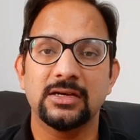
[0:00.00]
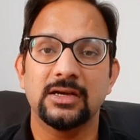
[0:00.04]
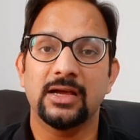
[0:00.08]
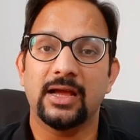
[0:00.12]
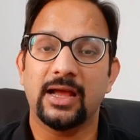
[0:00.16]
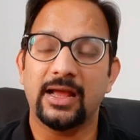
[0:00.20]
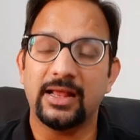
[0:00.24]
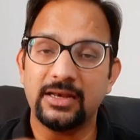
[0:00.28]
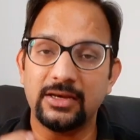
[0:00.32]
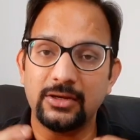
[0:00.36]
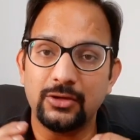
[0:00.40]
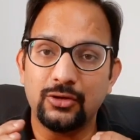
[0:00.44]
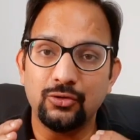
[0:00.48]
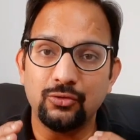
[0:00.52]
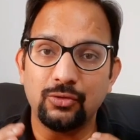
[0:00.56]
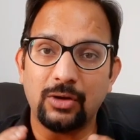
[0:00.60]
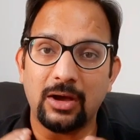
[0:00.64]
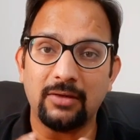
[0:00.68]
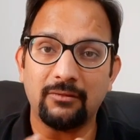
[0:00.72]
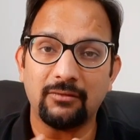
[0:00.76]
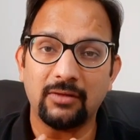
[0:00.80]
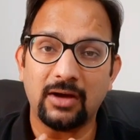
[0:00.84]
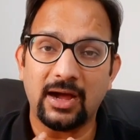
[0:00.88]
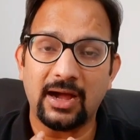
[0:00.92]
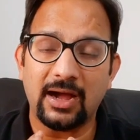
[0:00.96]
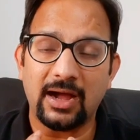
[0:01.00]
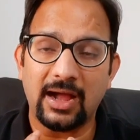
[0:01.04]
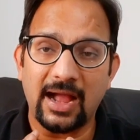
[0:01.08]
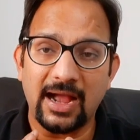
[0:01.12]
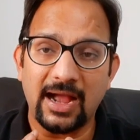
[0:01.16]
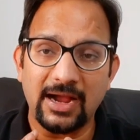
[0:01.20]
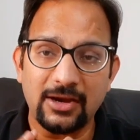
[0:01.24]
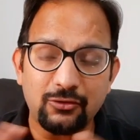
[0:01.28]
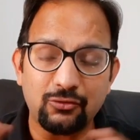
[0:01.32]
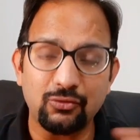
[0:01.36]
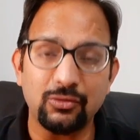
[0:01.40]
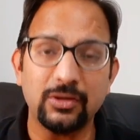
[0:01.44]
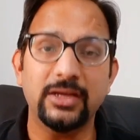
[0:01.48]
and you have
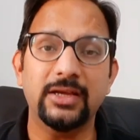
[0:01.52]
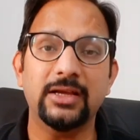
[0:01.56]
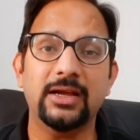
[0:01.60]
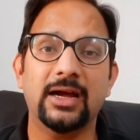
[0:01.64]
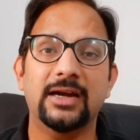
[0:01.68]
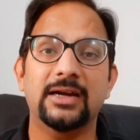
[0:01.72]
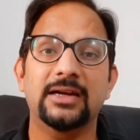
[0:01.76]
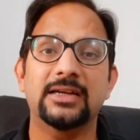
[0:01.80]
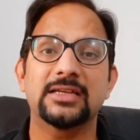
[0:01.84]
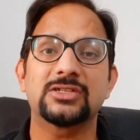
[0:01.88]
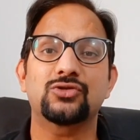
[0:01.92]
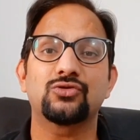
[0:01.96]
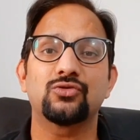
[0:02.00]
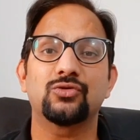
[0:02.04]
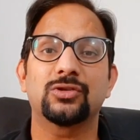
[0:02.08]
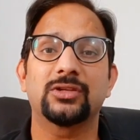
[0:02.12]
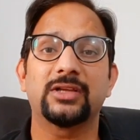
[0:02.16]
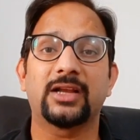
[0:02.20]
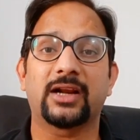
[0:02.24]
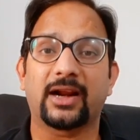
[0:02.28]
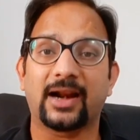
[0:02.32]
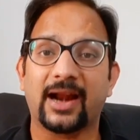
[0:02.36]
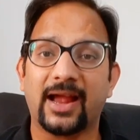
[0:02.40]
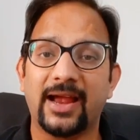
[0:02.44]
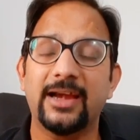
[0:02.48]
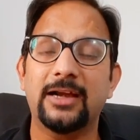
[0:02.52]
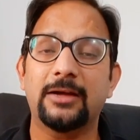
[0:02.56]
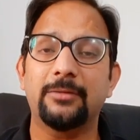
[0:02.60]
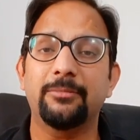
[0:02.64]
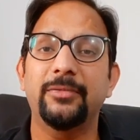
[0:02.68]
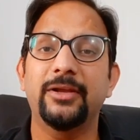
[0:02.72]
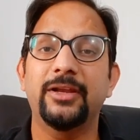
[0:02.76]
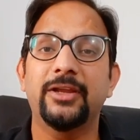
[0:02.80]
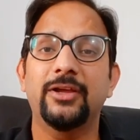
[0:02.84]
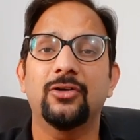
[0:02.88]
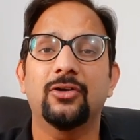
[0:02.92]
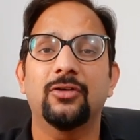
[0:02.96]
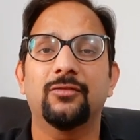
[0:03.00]
actually understood the right
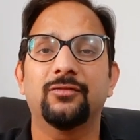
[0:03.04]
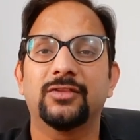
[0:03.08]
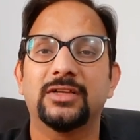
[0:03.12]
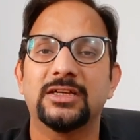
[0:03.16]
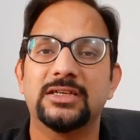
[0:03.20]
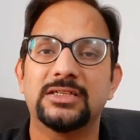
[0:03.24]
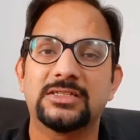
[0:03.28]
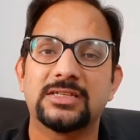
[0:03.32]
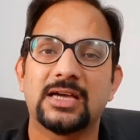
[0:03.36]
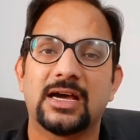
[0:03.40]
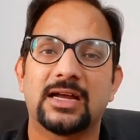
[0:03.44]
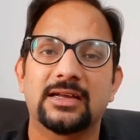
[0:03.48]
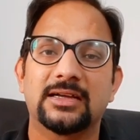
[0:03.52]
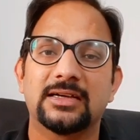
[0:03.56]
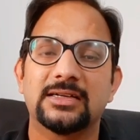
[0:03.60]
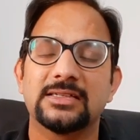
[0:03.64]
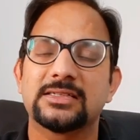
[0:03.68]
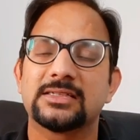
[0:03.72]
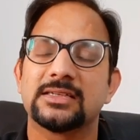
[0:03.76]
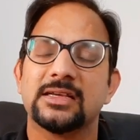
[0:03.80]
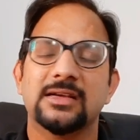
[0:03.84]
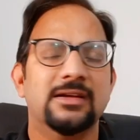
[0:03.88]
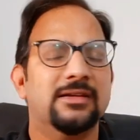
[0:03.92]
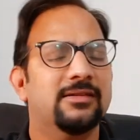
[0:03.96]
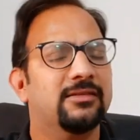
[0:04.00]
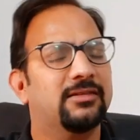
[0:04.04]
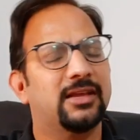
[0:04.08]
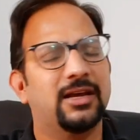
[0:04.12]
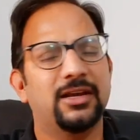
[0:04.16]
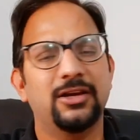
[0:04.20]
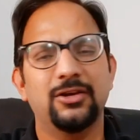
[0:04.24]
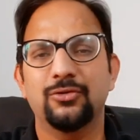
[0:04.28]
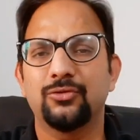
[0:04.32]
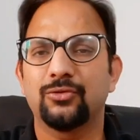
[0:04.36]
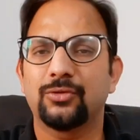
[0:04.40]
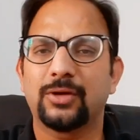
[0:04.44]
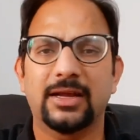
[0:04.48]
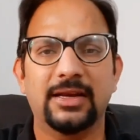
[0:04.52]
meaning of these jargons, then
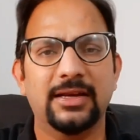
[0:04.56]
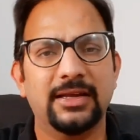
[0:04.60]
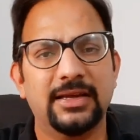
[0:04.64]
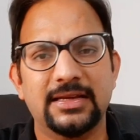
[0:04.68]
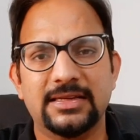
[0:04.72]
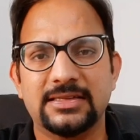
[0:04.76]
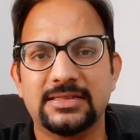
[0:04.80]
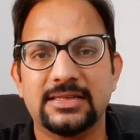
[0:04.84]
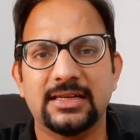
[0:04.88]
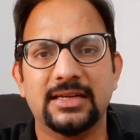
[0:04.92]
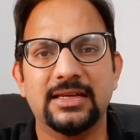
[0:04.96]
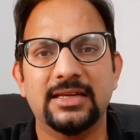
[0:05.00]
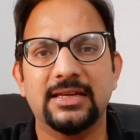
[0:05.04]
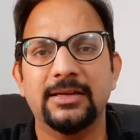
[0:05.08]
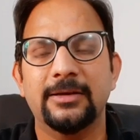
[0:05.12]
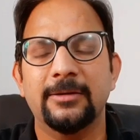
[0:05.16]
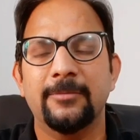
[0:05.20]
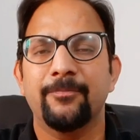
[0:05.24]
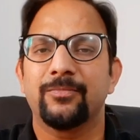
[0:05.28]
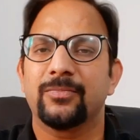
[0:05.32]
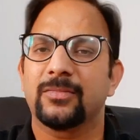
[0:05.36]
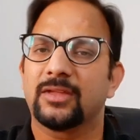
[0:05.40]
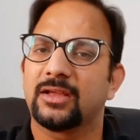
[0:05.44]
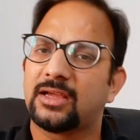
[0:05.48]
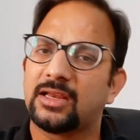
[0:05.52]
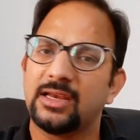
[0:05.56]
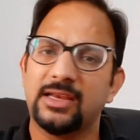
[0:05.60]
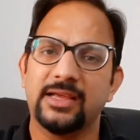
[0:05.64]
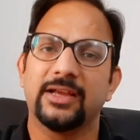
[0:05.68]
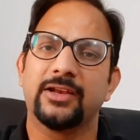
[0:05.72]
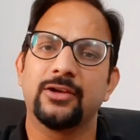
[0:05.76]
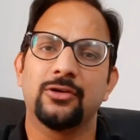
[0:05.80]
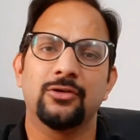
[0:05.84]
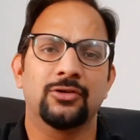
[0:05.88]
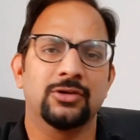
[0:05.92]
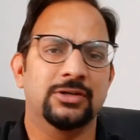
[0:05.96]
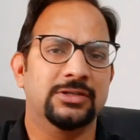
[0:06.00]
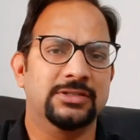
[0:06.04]
you can easily clear
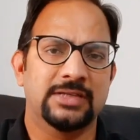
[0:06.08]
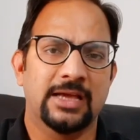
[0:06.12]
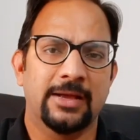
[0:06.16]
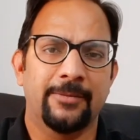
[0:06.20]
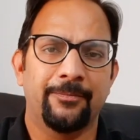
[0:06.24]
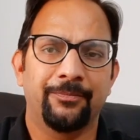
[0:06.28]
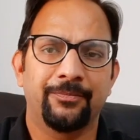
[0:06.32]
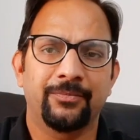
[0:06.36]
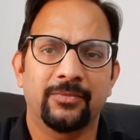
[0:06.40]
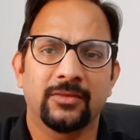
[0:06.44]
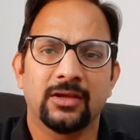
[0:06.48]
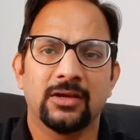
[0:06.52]
your exam.